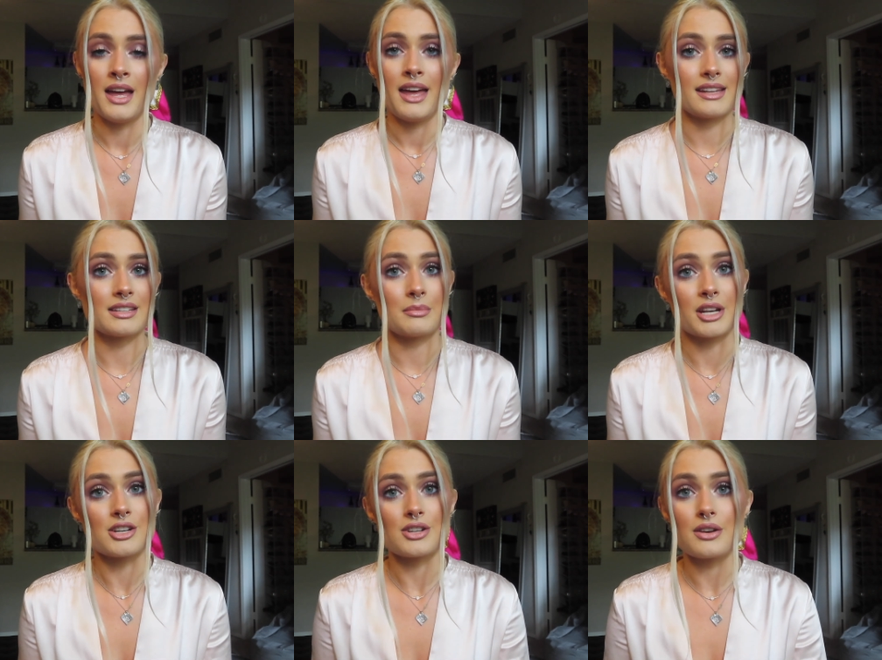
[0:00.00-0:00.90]
and I'm
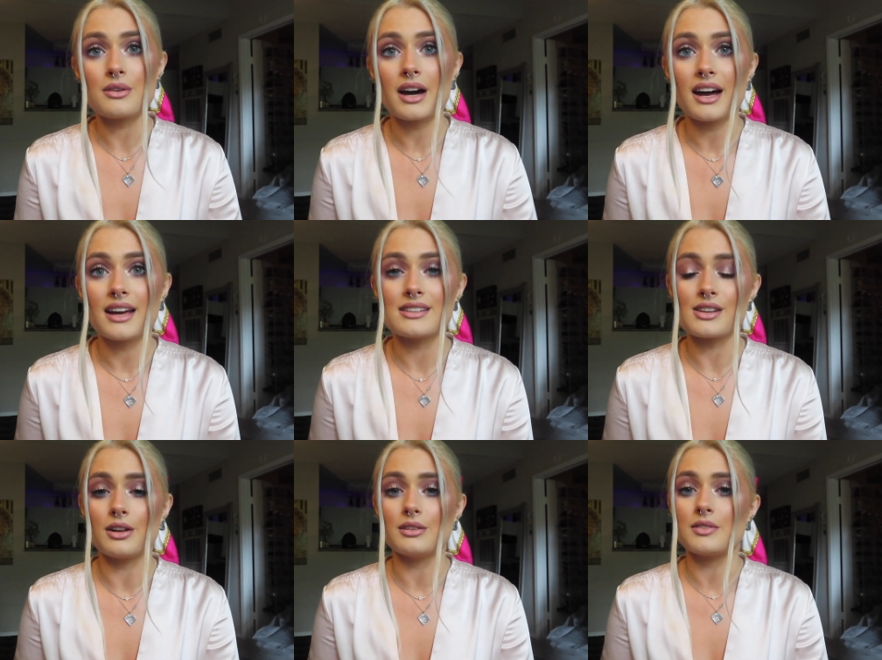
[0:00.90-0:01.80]
gonna show you guys
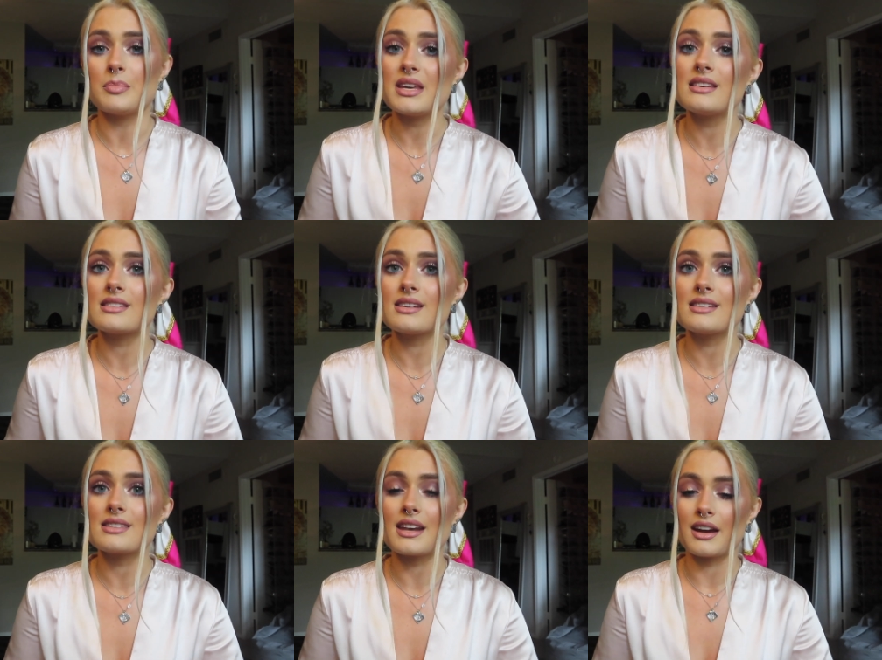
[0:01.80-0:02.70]
all of the
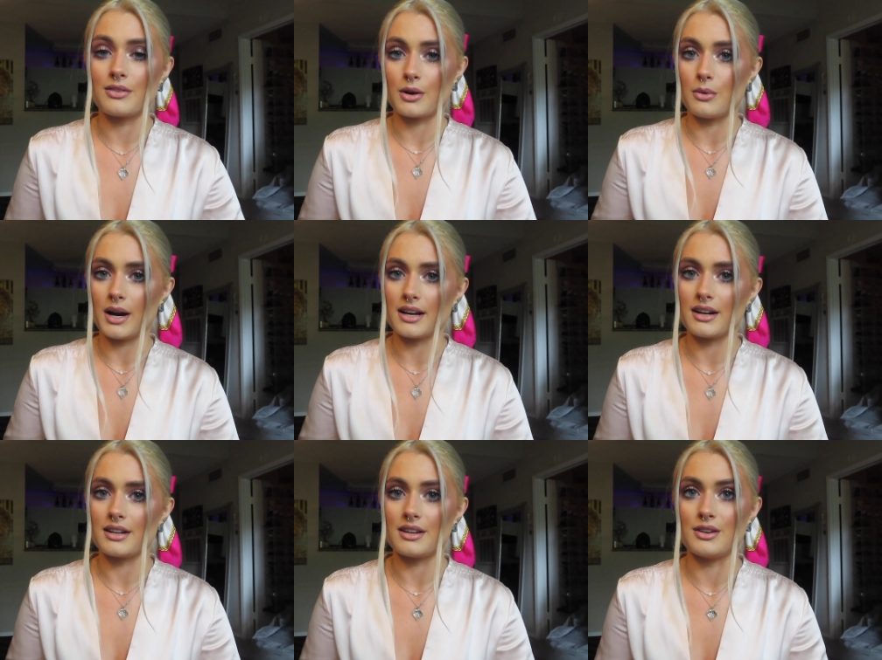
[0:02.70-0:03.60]
pieces that I've
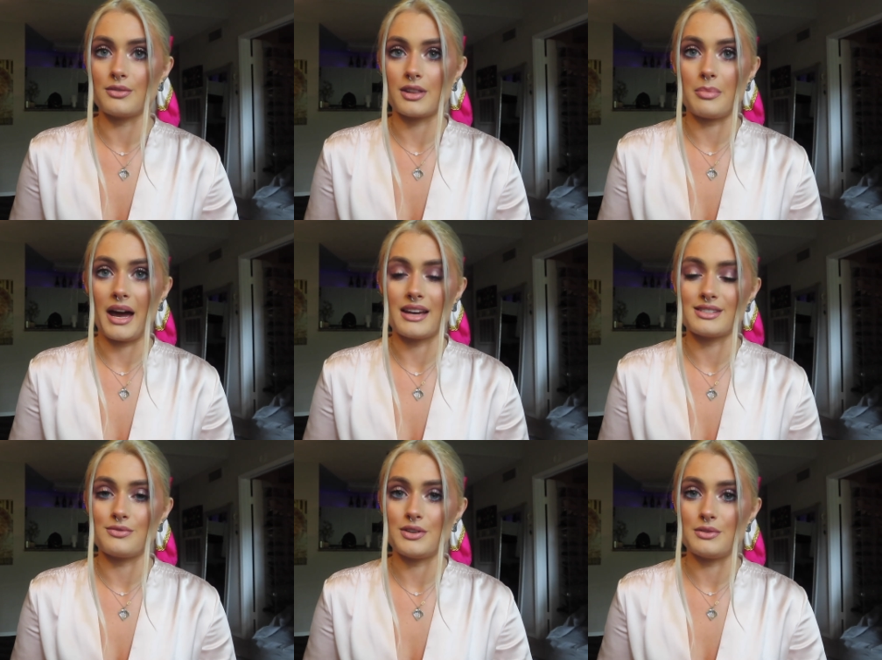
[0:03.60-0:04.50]
acquired over the
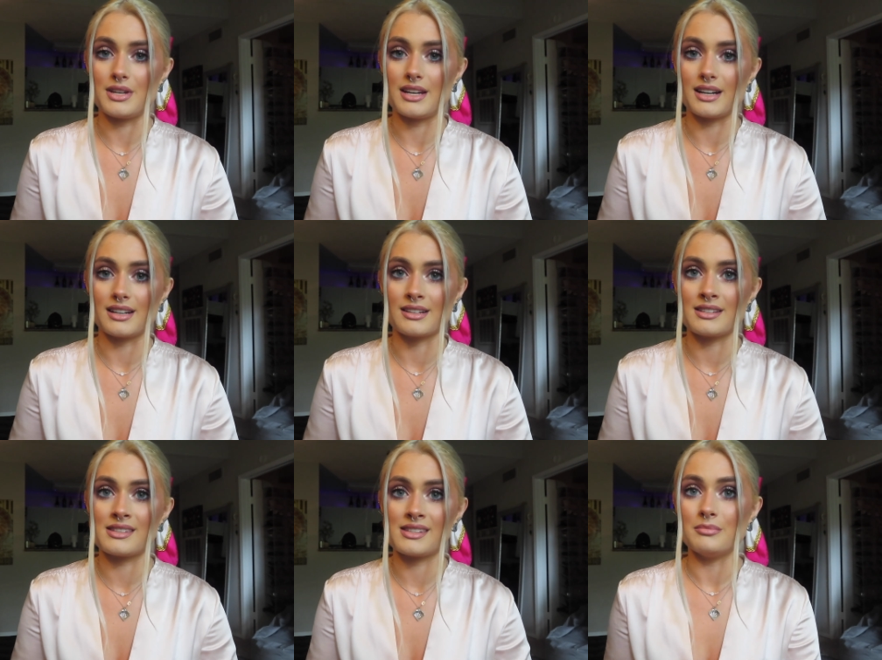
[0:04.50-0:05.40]
past few
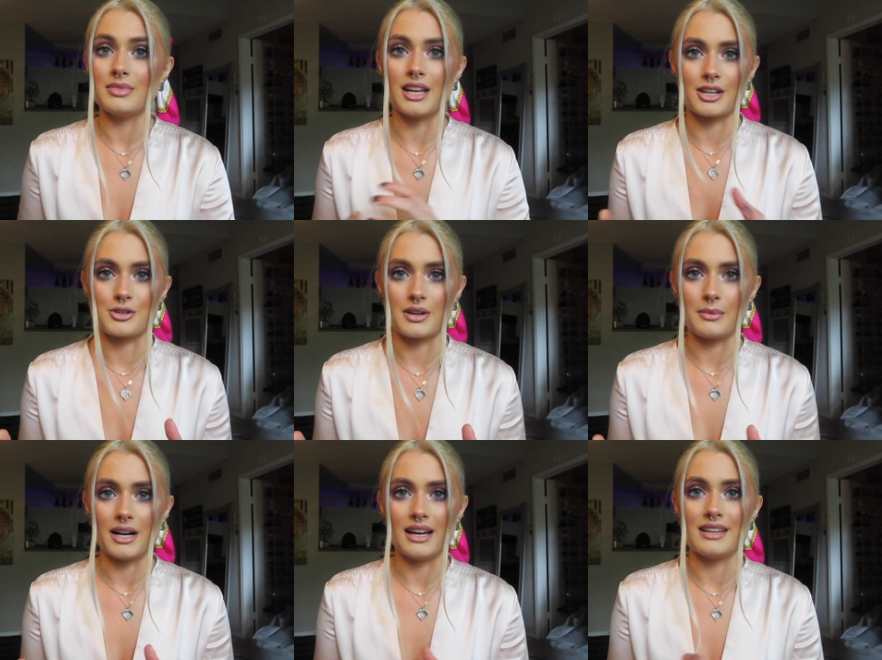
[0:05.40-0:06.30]
years luxury
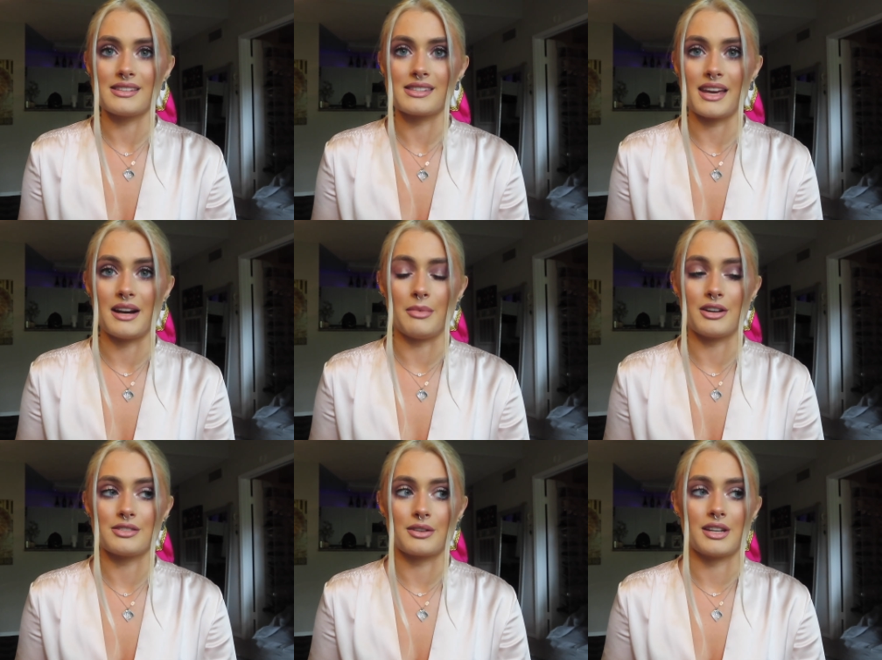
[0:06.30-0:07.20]
wise, and I'm
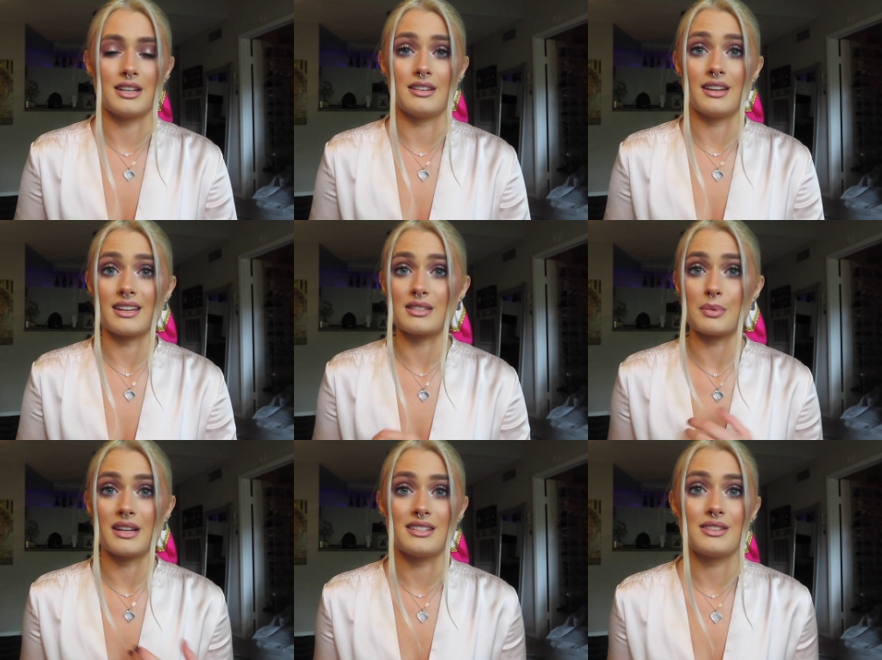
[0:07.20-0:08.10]
also gonna
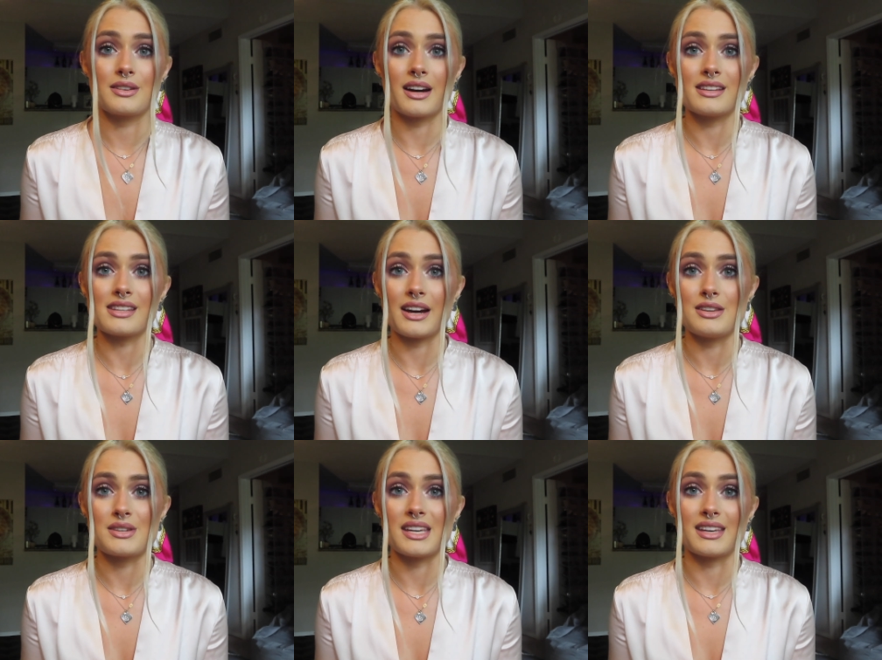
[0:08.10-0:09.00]
explain to you guys how
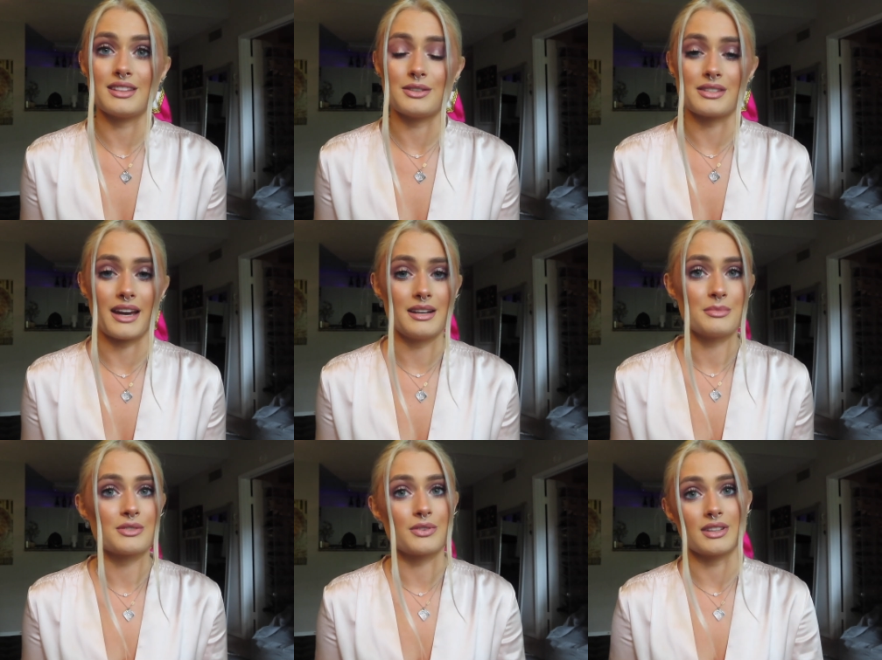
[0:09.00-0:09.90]
you can get those
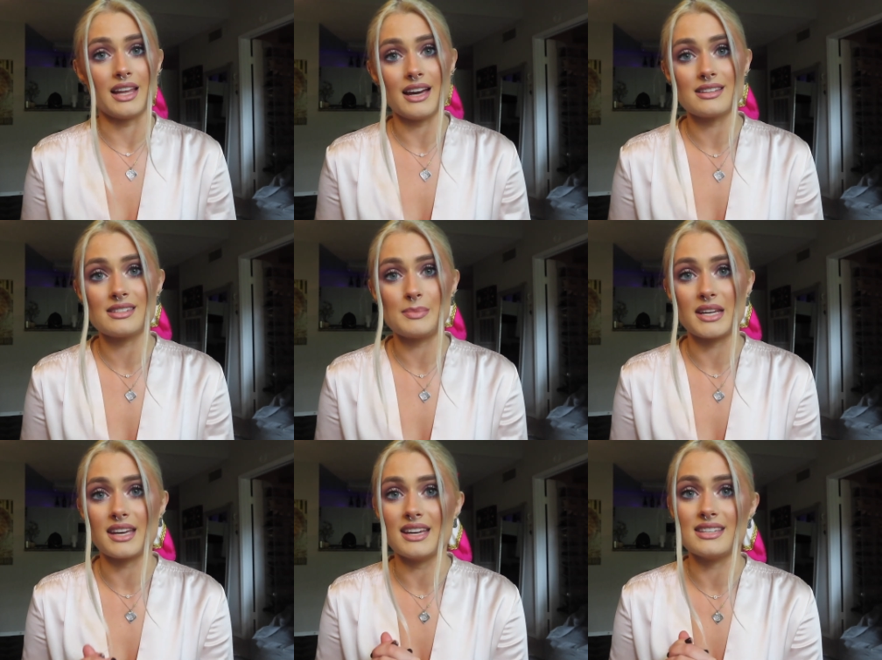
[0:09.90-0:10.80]
items for less,
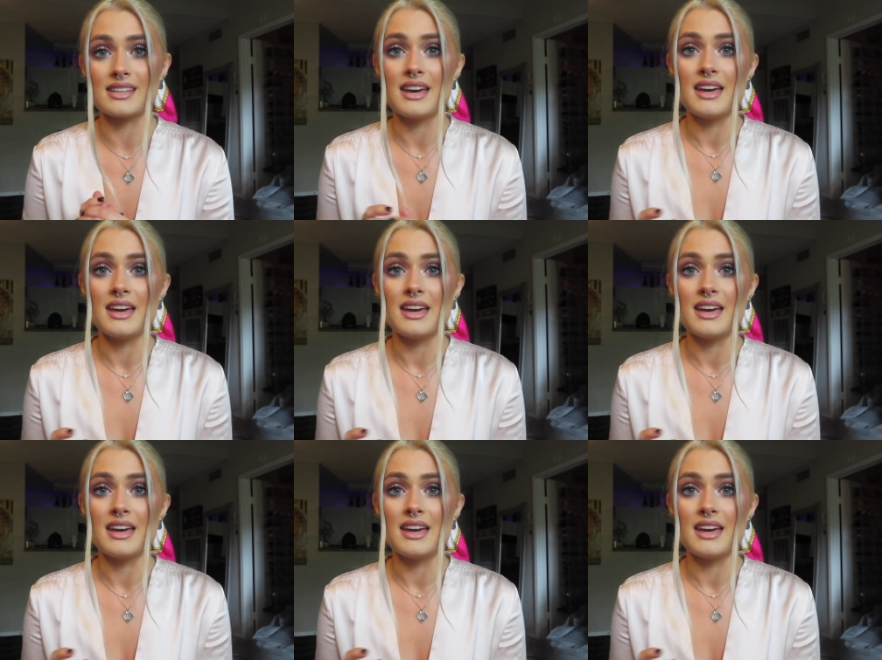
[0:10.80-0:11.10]
because